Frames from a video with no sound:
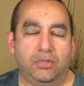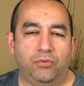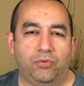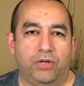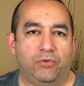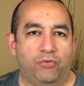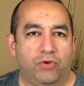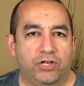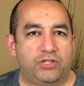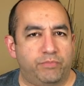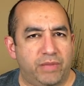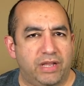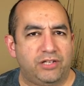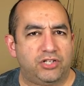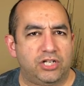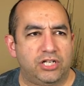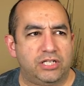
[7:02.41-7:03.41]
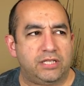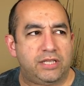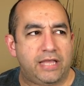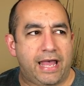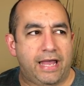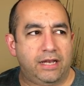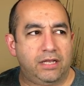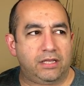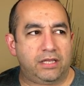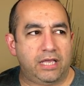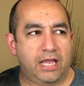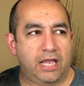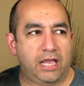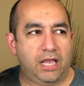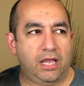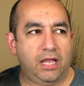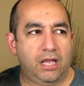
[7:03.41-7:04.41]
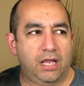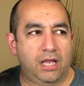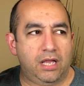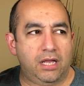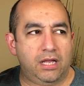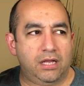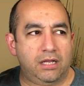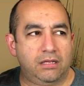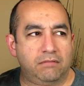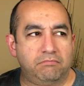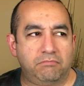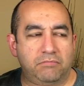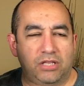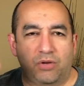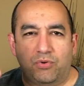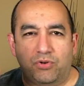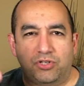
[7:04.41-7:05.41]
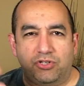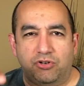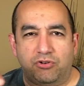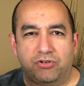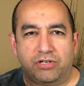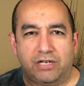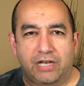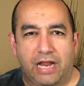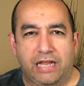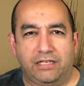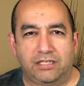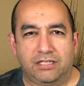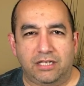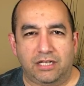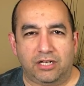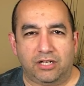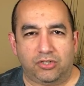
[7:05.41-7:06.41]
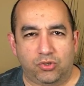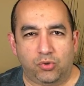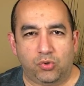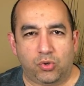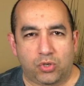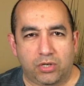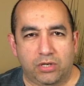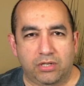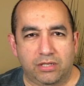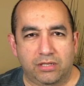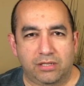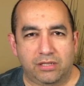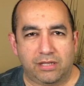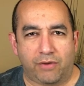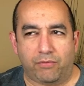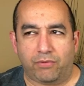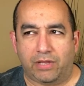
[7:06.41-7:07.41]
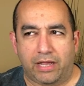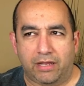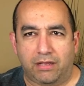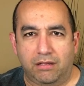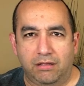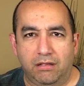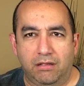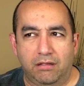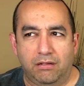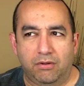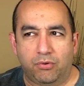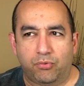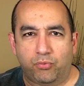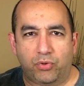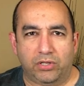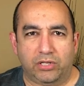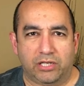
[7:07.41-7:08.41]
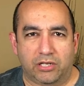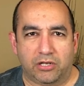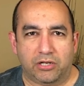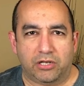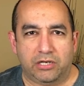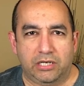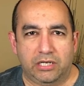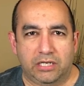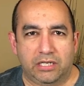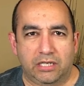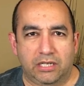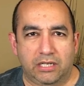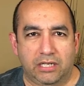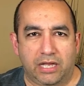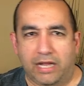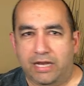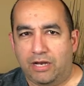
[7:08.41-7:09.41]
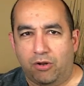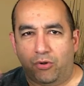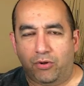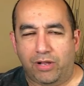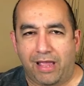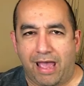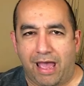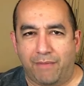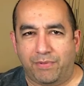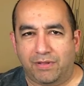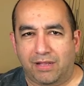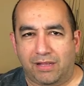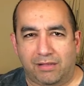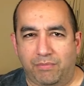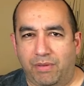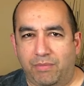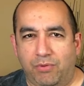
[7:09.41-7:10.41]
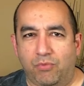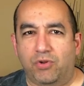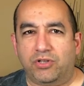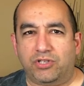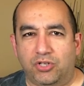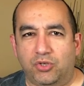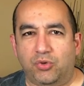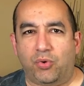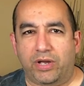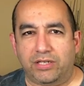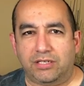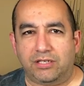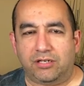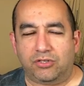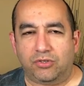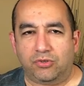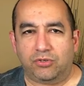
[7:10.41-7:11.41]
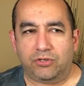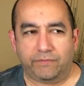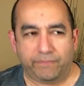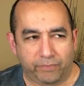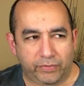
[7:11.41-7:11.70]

When Rush mentioned that they, there were certain nights in a tour that were like really good, and it only happened like maybe once or twice in a tour,